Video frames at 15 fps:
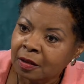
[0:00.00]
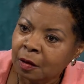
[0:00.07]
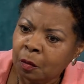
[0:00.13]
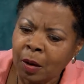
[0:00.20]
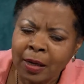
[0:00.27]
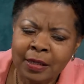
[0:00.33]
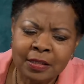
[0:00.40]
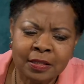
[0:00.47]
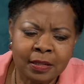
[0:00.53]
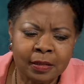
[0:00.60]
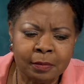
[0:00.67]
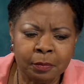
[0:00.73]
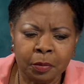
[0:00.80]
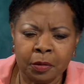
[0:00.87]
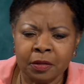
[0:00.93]
Why is it yeah.
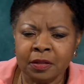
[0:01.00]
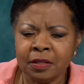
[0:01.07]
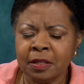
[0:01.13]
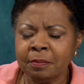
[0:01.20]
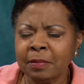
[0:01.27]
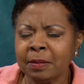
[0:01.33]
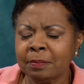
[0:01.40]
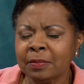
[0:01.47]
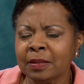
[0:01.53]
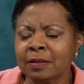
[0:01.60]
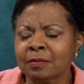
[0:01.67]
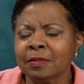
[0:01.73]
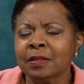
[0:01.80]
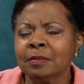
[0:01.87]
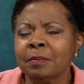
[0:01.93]
important to, to,
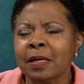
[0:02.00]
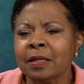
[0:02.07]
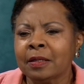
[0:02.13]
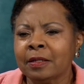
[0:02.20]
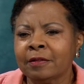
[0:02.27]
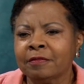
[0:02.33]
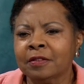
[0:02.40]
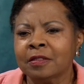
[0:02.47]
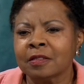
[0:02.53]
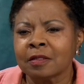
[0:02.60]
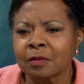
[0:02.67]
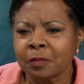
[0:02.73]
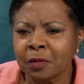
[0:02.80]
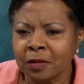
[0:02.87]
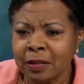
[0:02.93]
to make a difference in
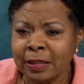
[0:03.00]
the world?